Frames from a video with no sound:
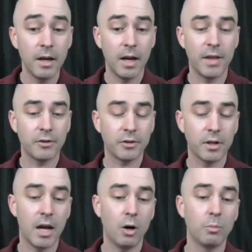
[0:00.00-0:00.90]
and that's
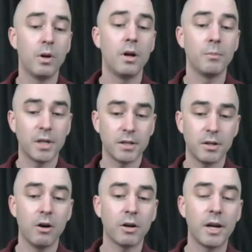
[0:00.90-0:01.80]
going to help because it
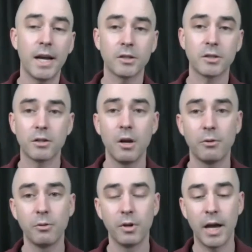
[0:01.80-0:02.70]
all connects
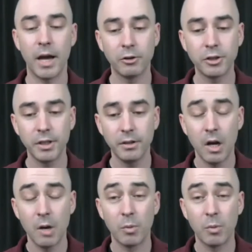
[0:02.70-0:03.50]
through the energy.